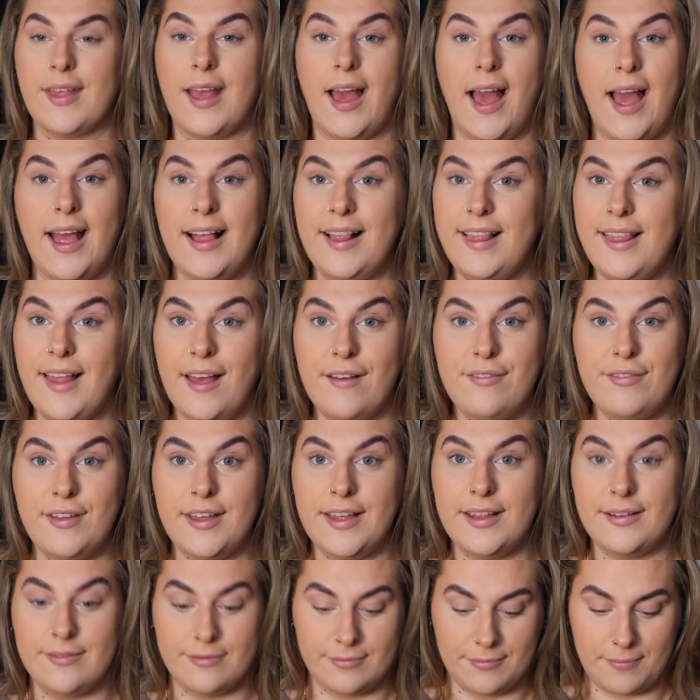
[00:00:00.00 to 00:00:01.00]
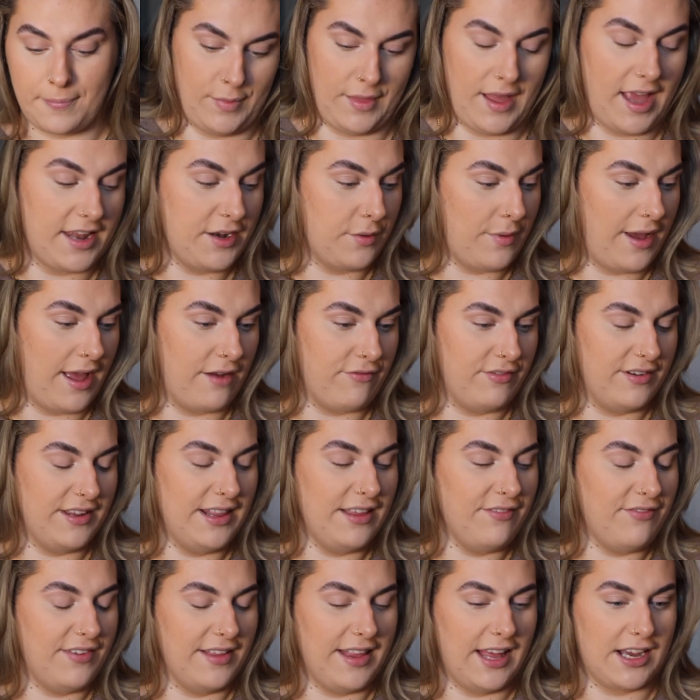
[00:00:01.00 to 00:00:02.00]
I love it. Anyway, I
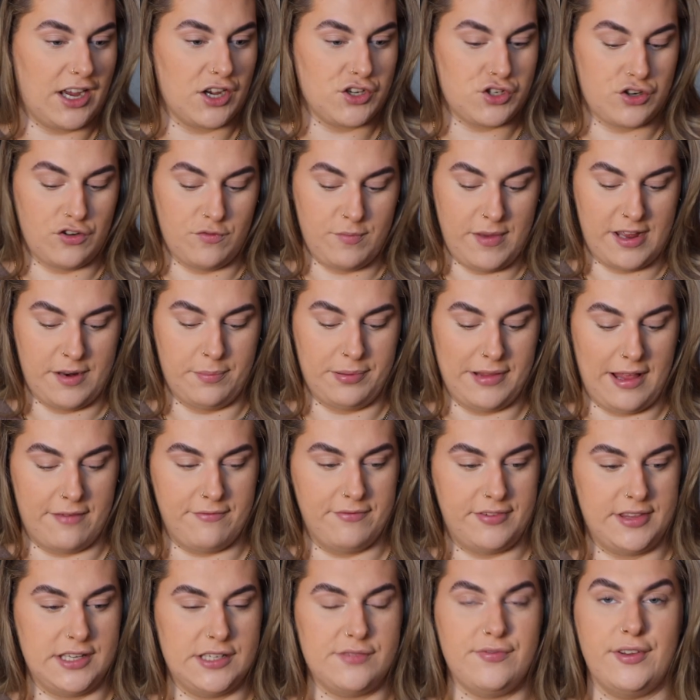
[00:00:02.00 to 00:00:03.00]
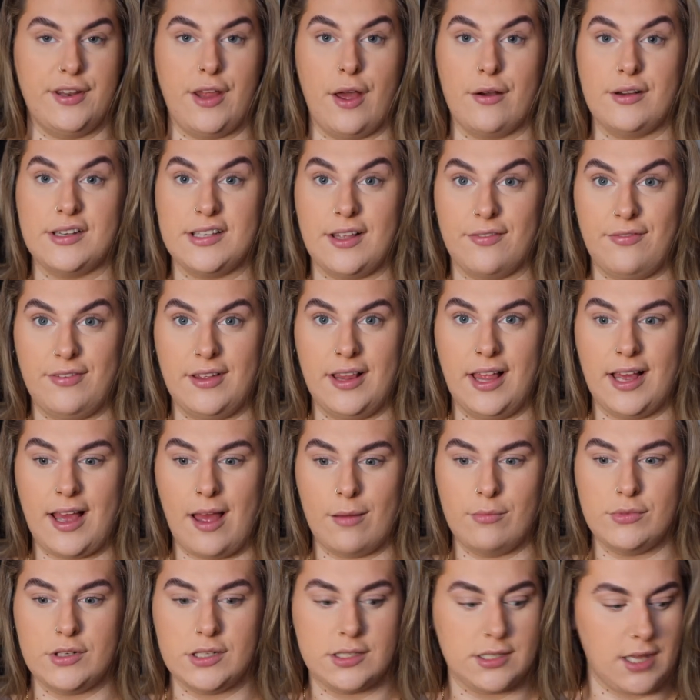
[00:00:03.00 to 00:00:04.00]
really feel like I should have made a plan for this video because I feel like
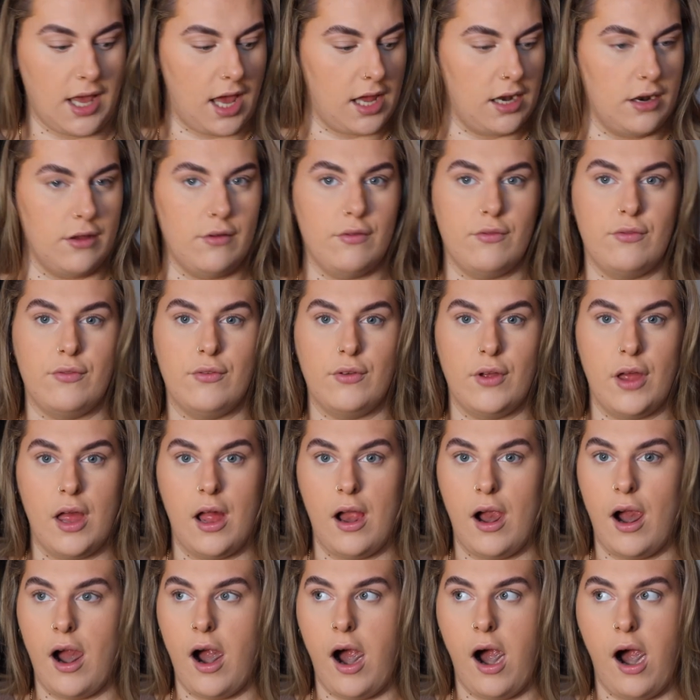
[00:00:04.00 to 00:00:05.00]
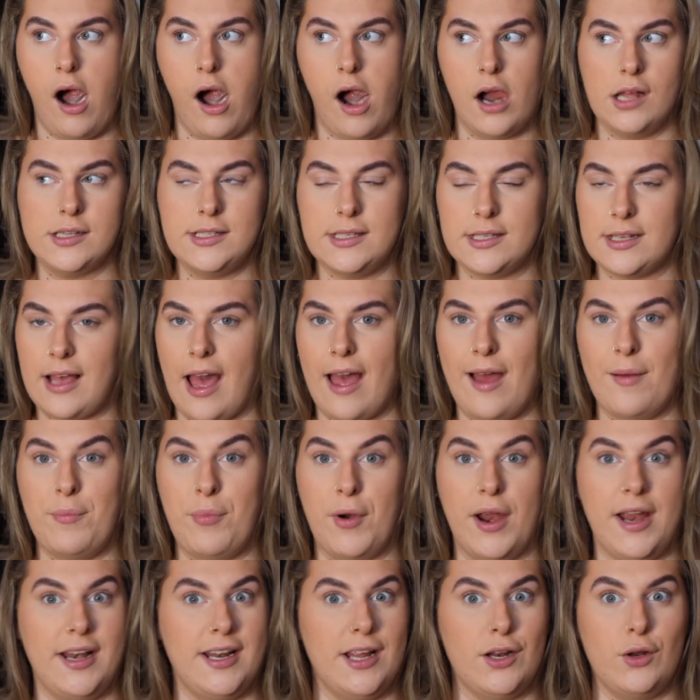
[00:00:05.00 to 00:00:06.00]
I'm just kind of
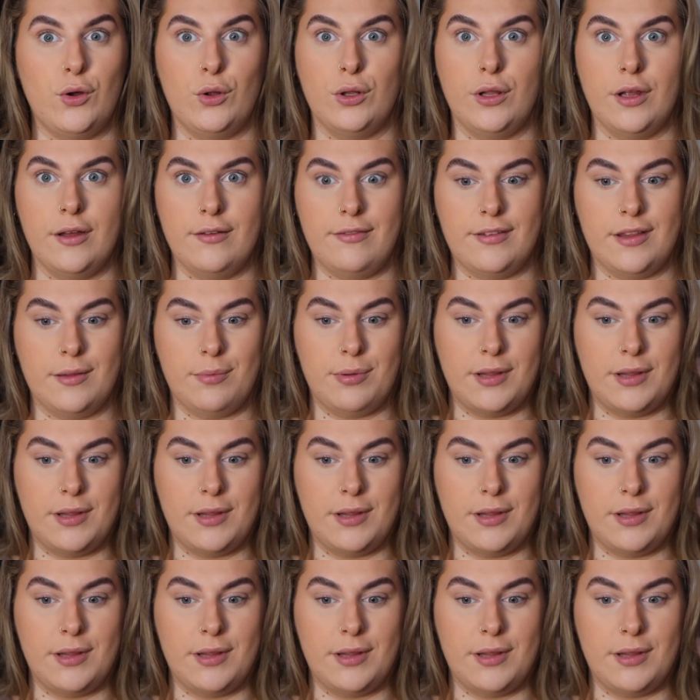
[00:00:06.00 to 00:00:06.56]
scatterbraining all over the